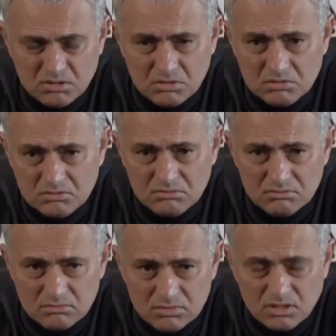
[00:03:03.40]
don't know.
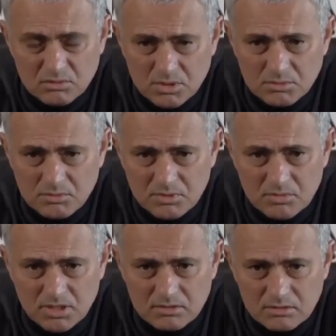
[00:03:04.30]
I remember
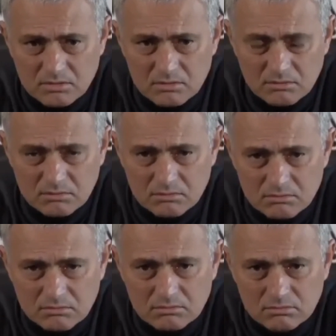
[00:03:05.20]
big matches,
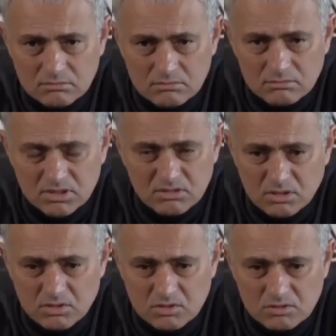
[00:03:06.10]
but
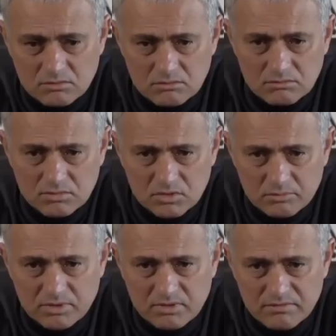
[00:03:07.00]
not
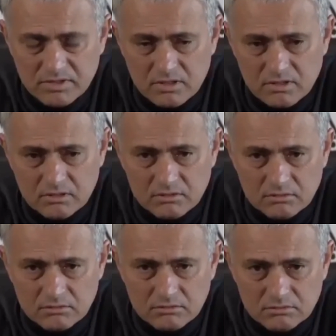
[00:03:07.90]
specifically.
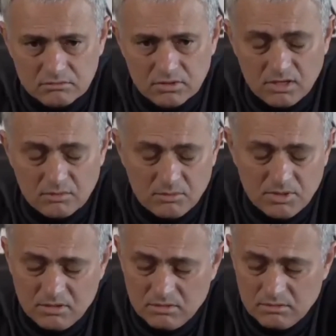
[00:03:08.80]
I
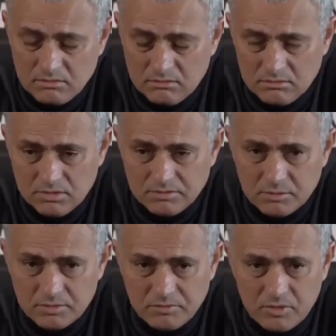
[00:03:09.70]
remember that
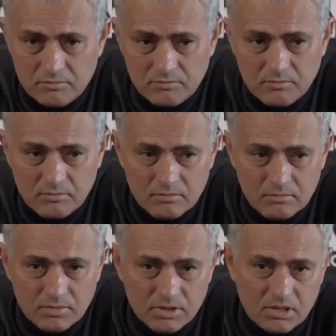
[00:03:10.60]
even before
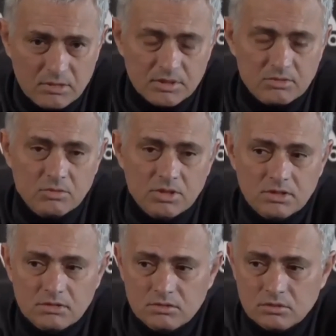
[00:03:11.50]
me coming to
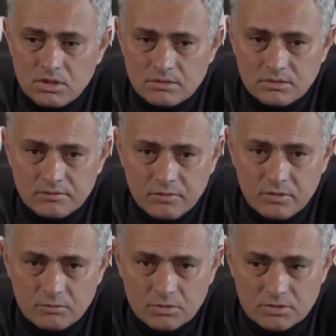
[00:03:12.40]
England,
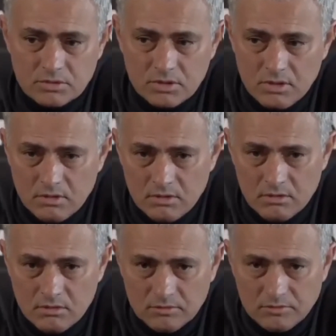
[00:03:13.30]
2004 was,
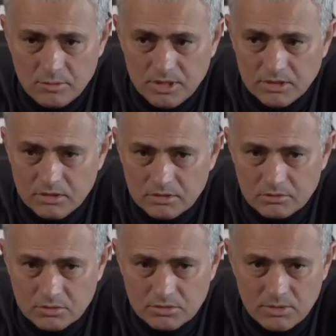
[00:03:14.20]
for many
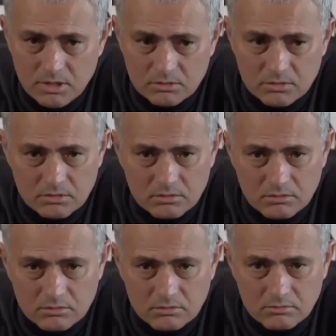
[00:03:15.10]
years, was about
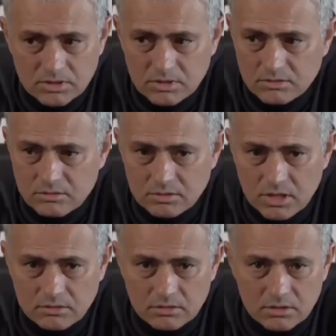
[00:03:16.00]
Manchester
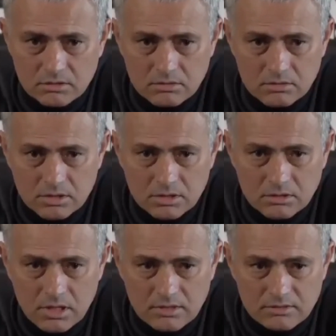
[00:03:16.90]
United and
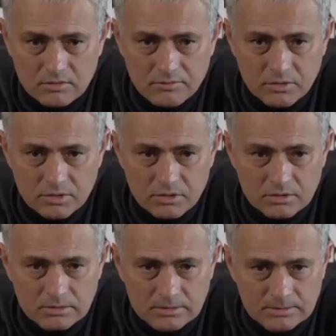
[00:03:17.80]
Arsenal for
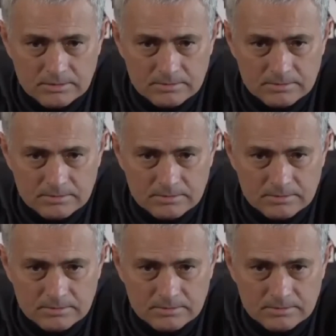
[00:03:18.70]
the